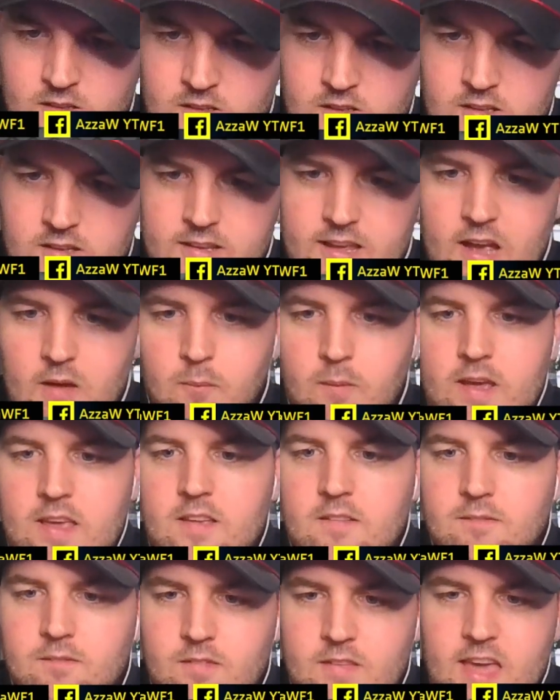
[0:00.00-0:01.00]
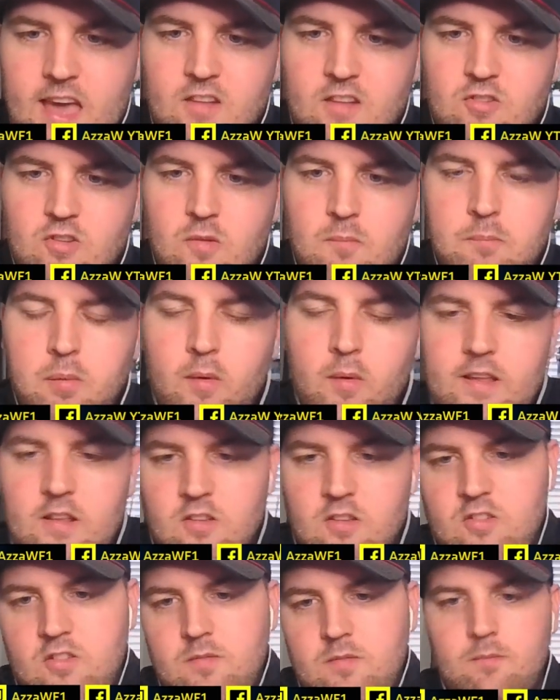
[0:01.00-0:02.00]
Can we get some
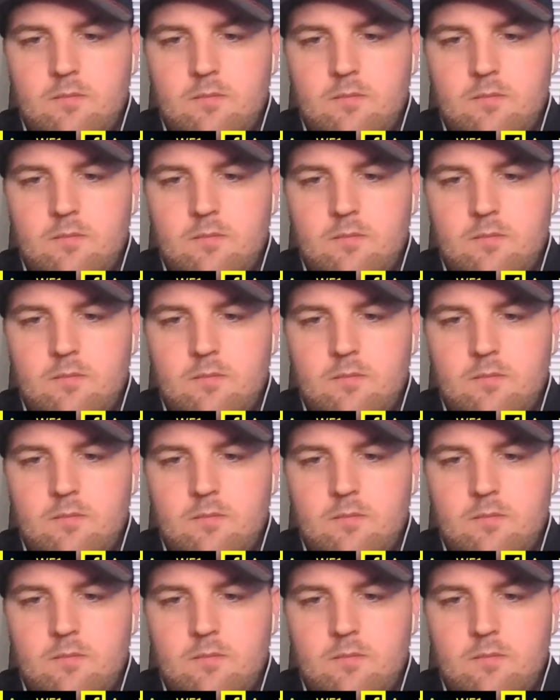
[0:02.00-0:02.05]
points?